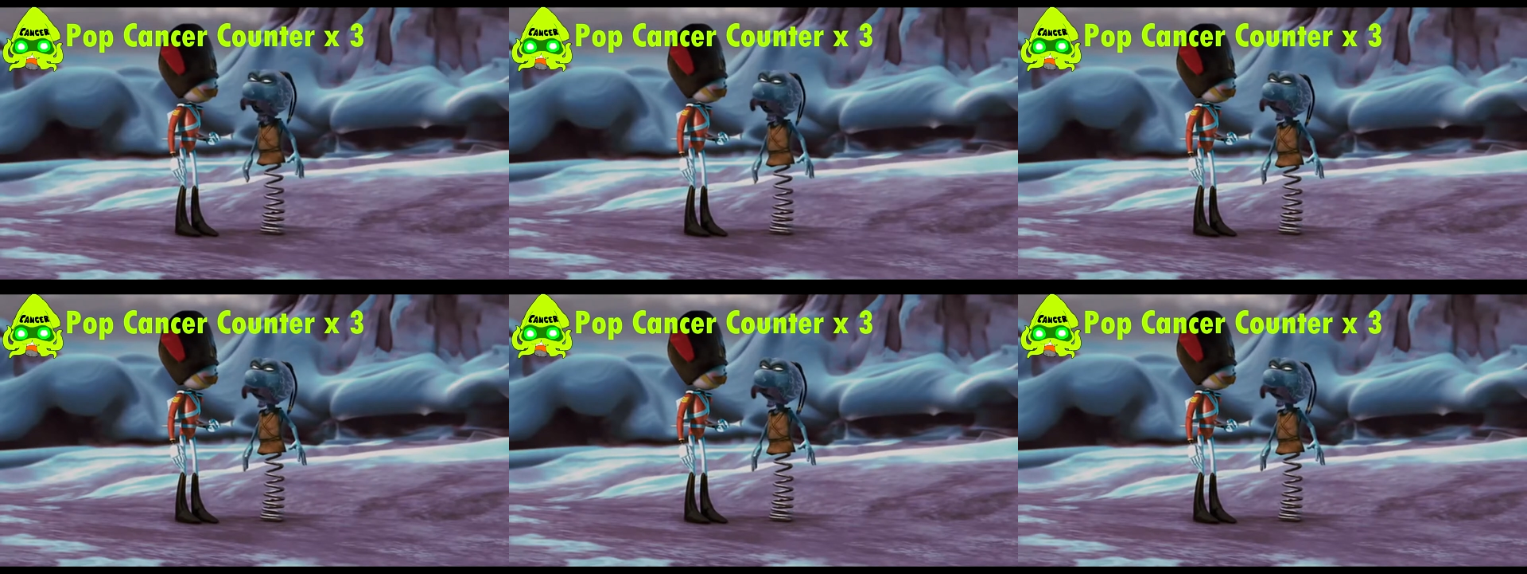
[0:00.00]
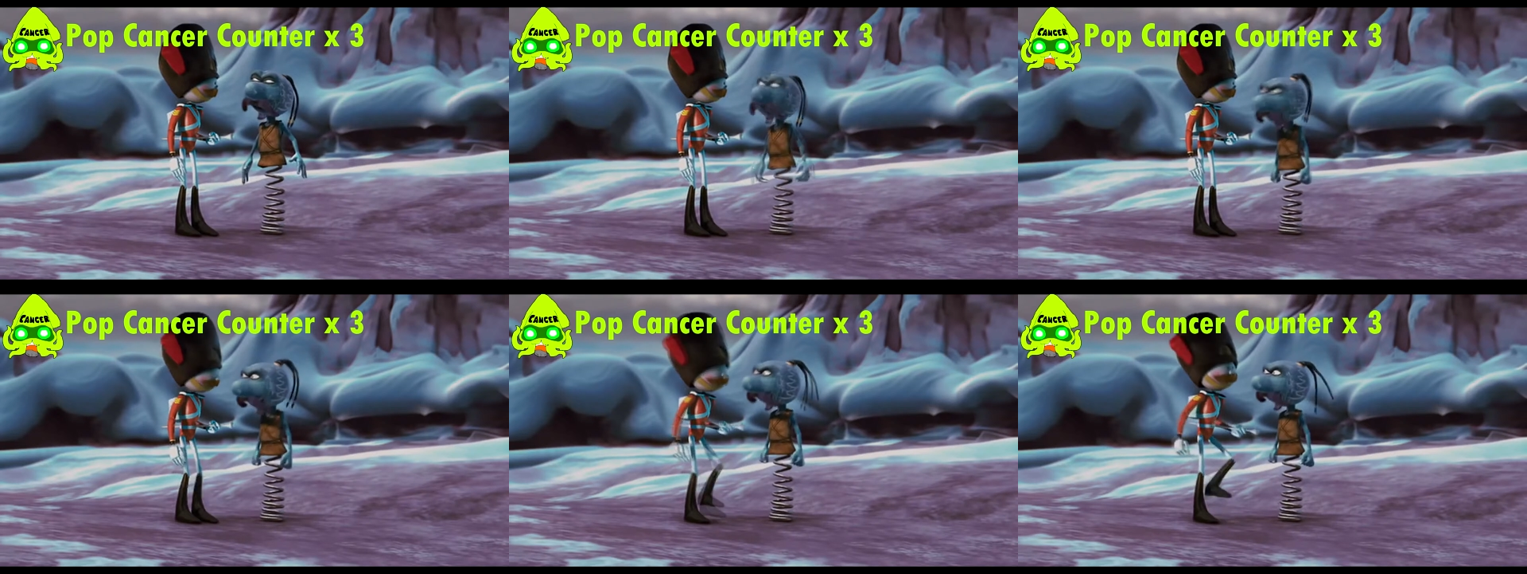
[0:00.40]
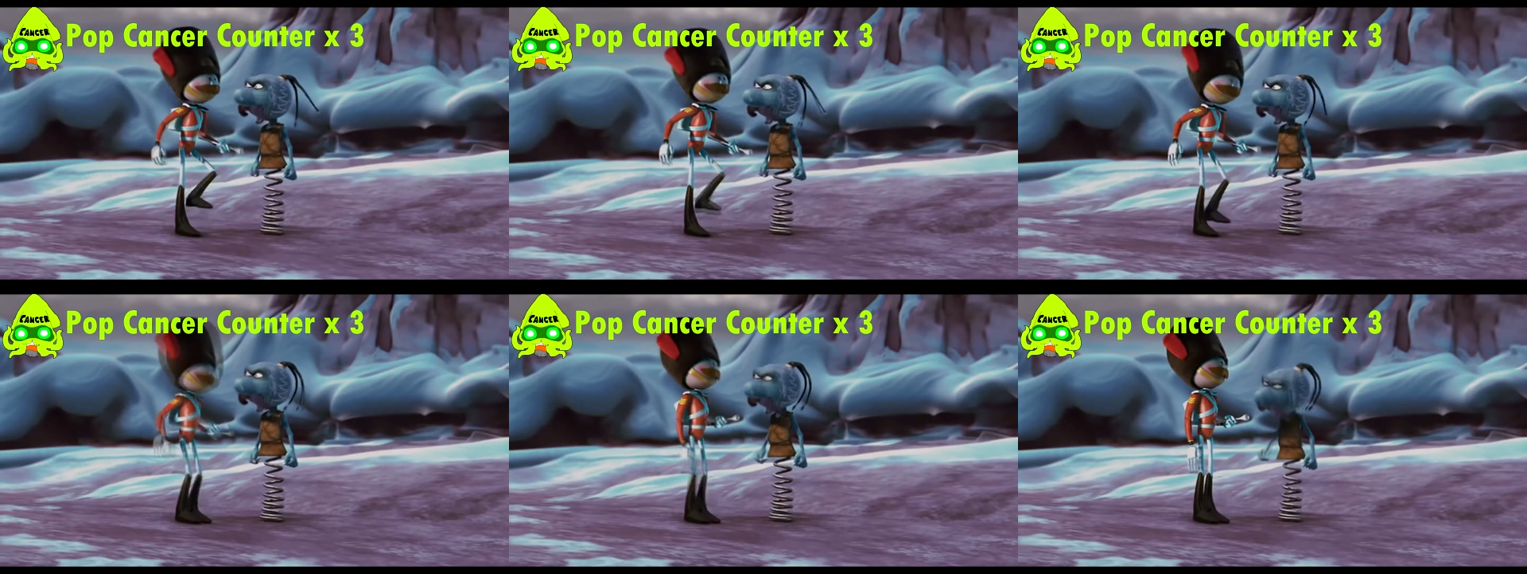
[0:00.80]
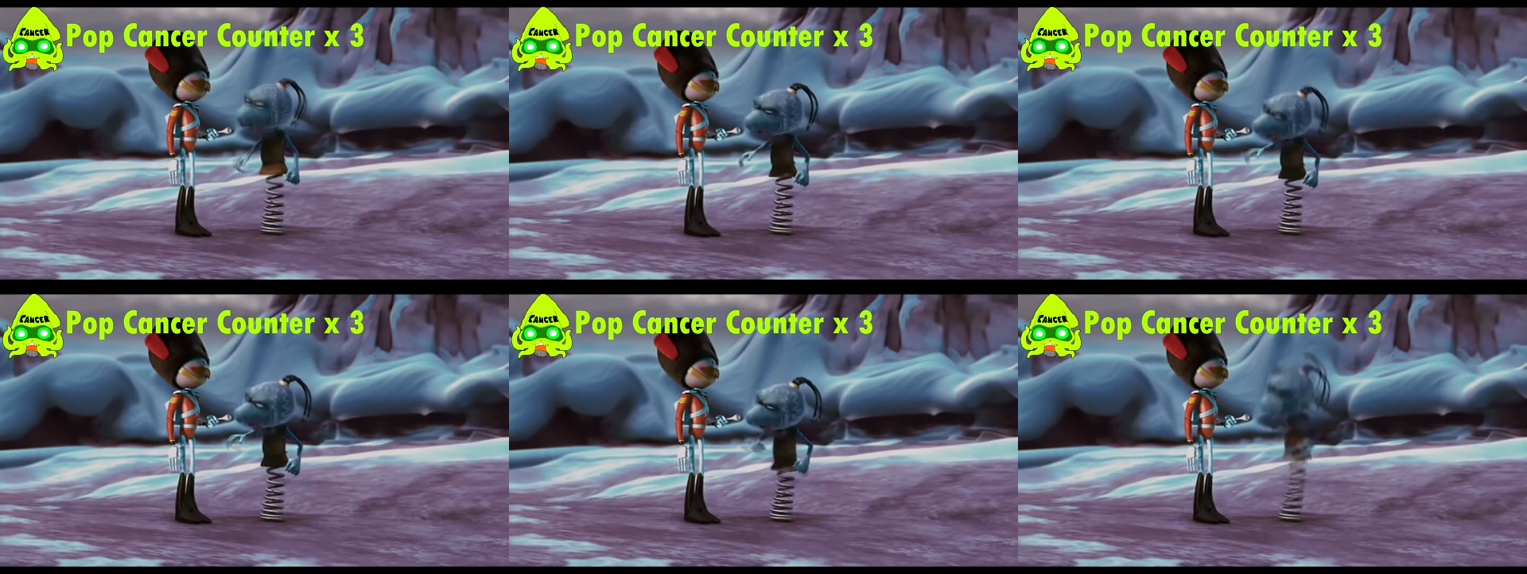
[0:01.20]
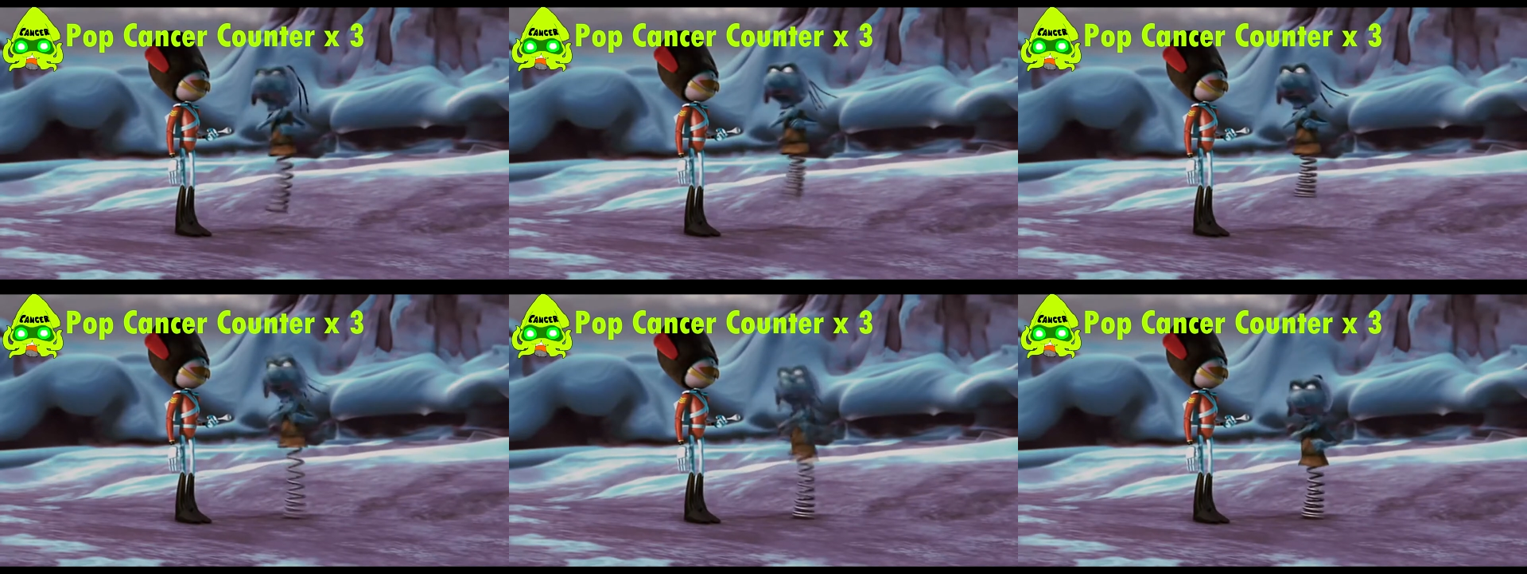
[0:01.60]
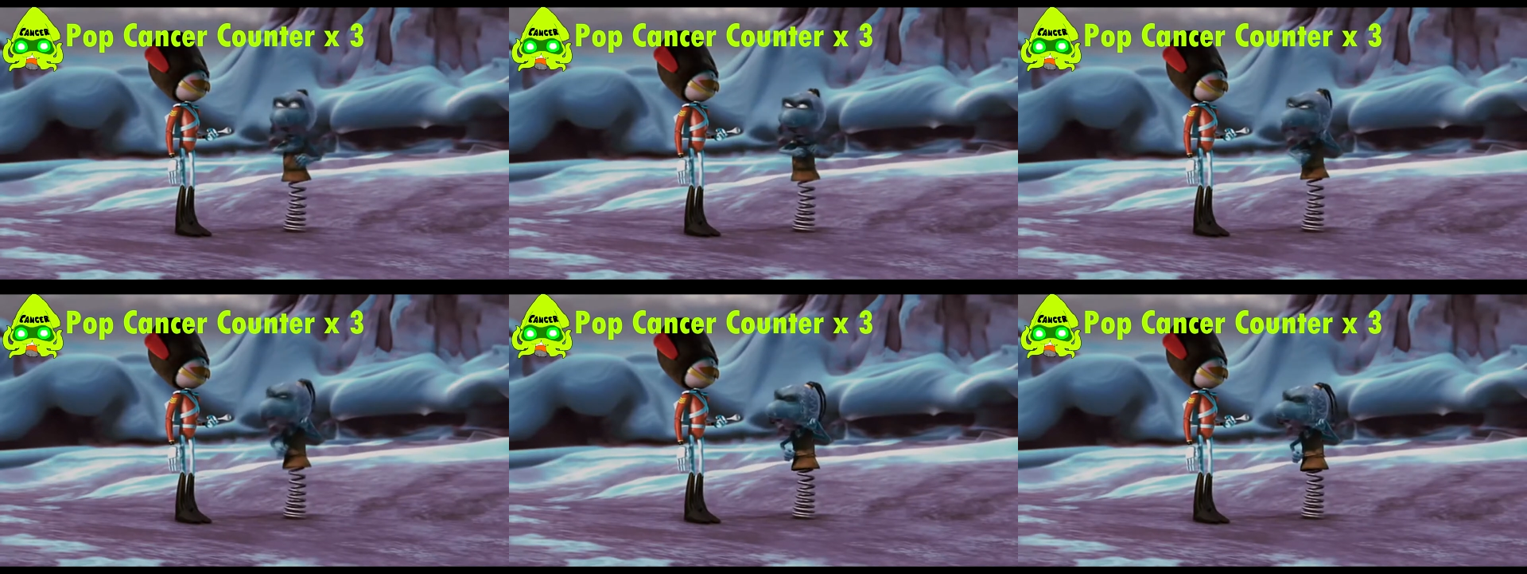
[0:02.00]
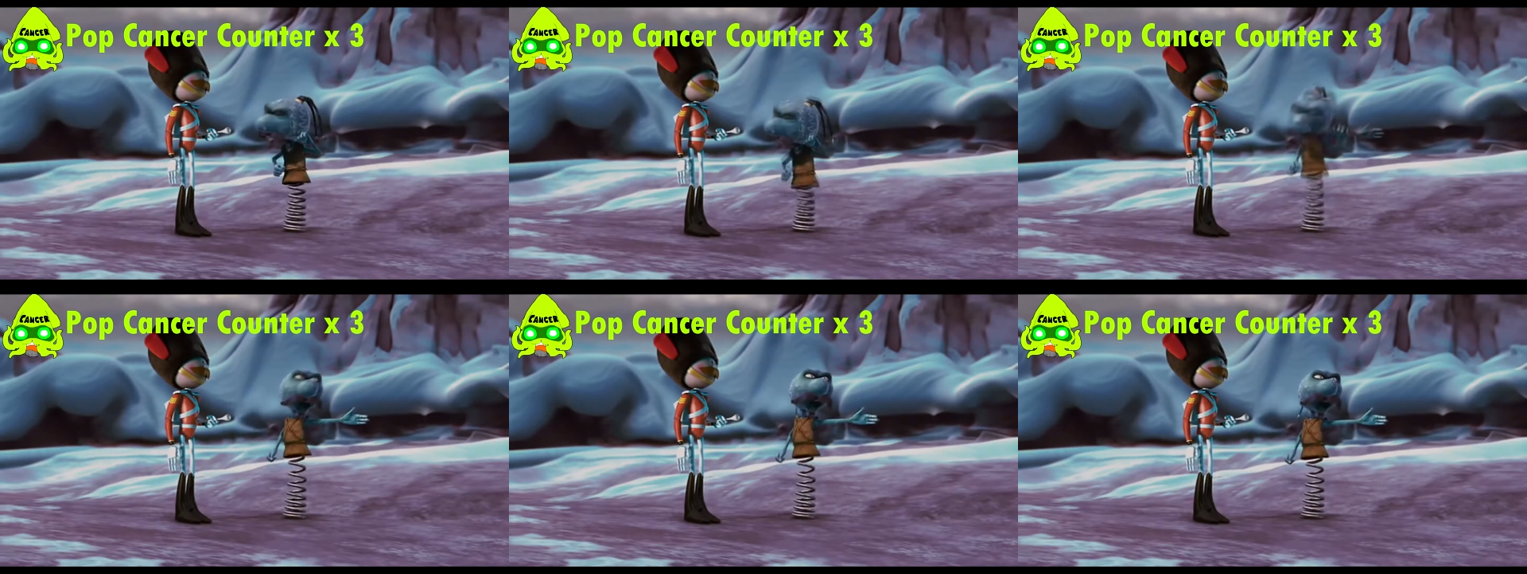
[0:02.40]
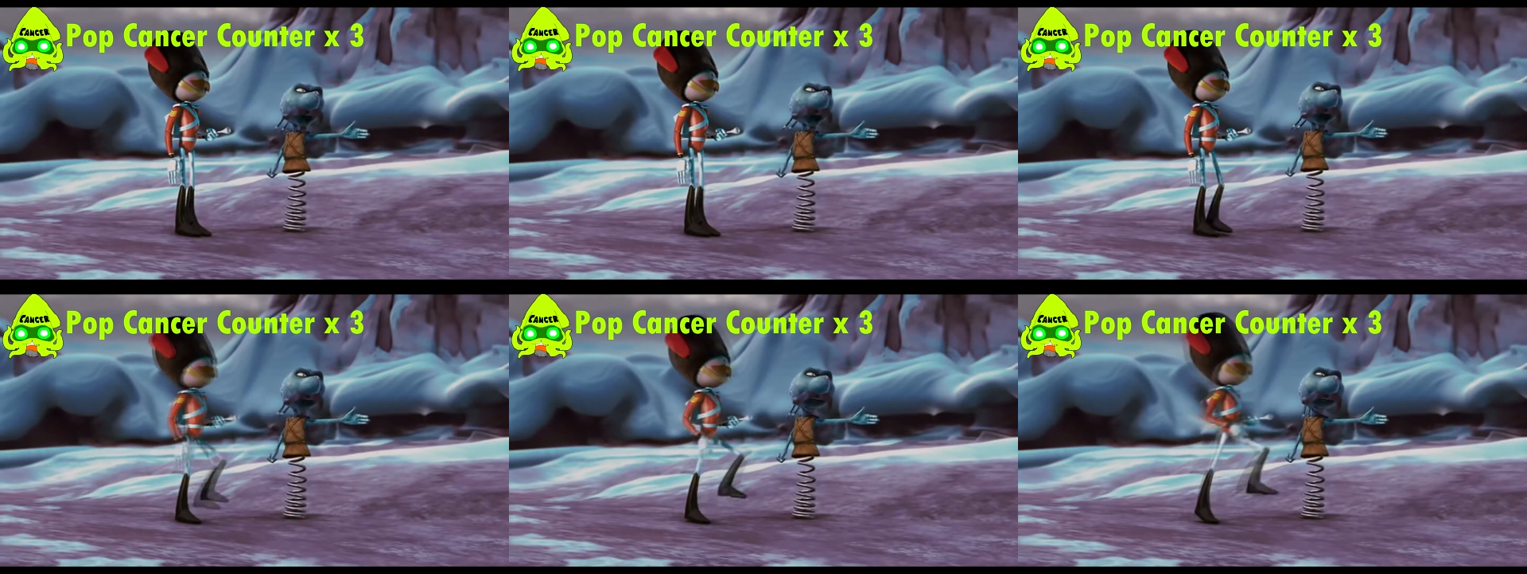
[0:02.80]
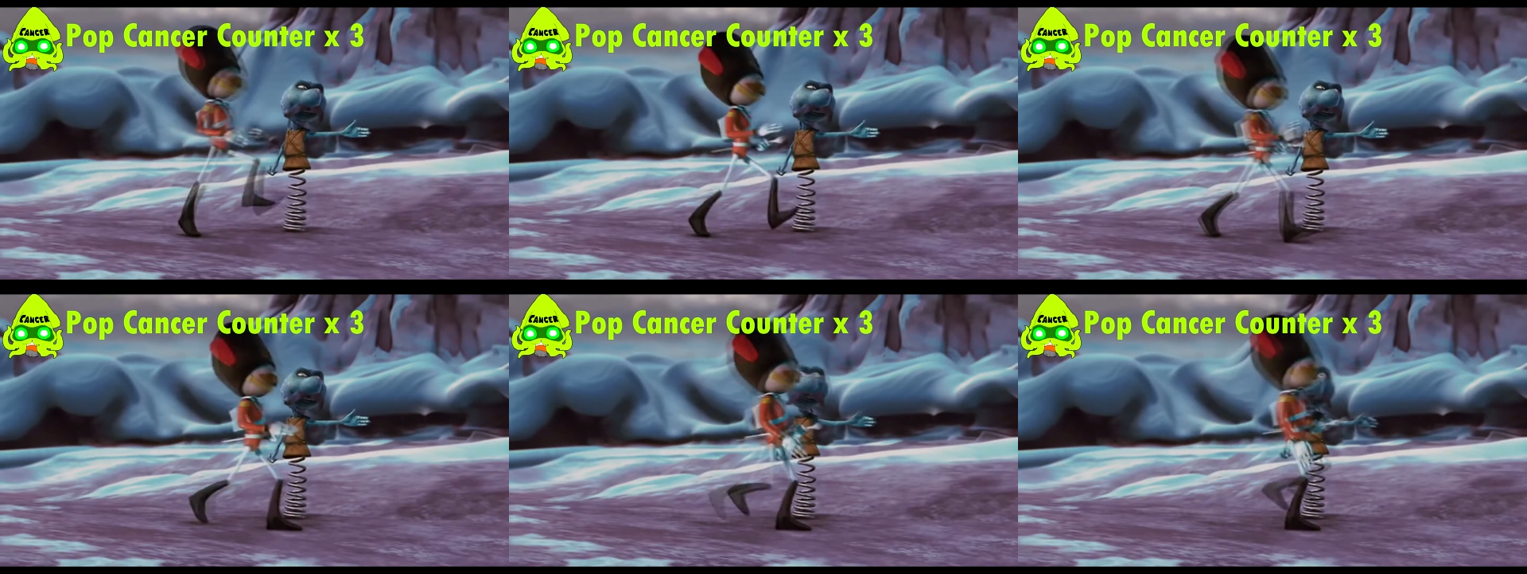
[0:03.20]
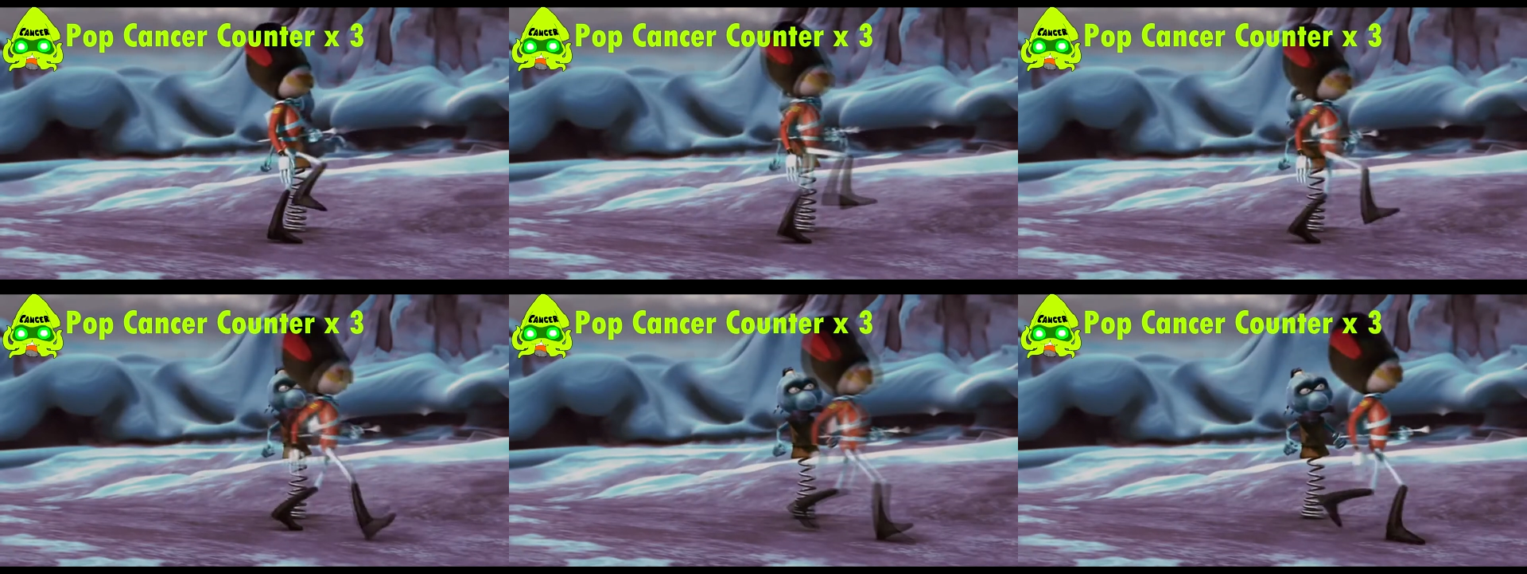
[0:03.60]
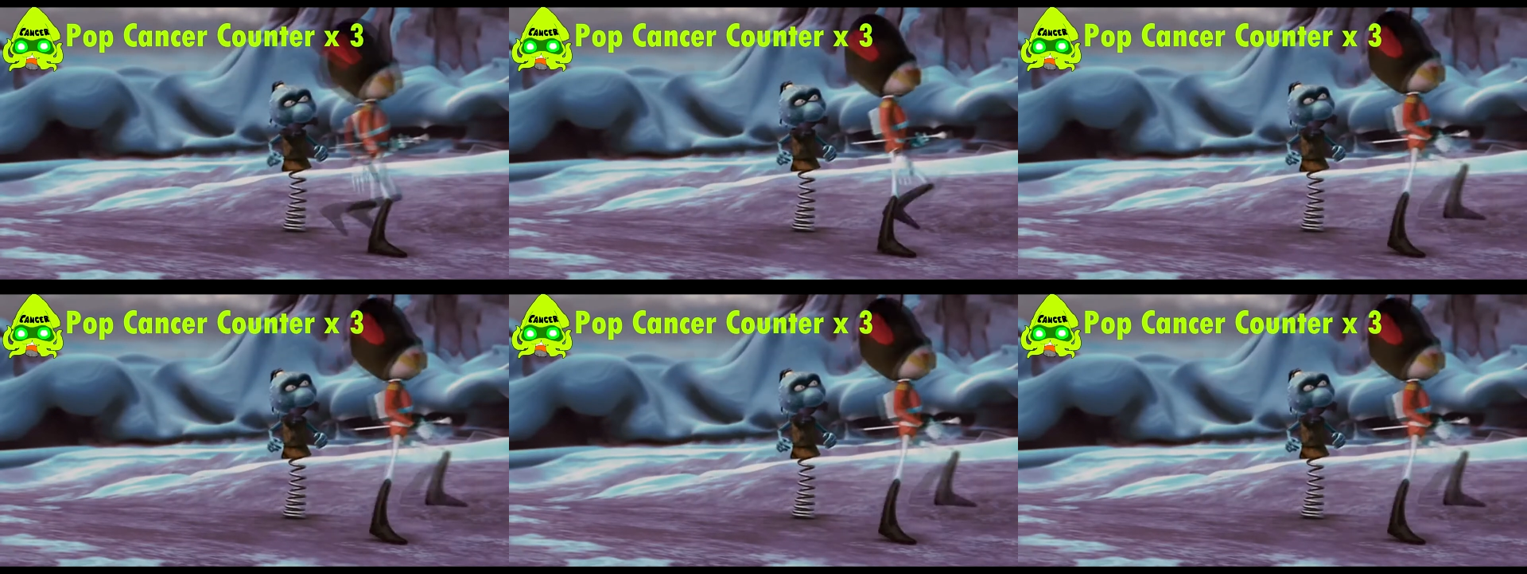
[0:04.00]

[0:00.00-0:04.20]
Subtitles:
[unreadable: no face in view]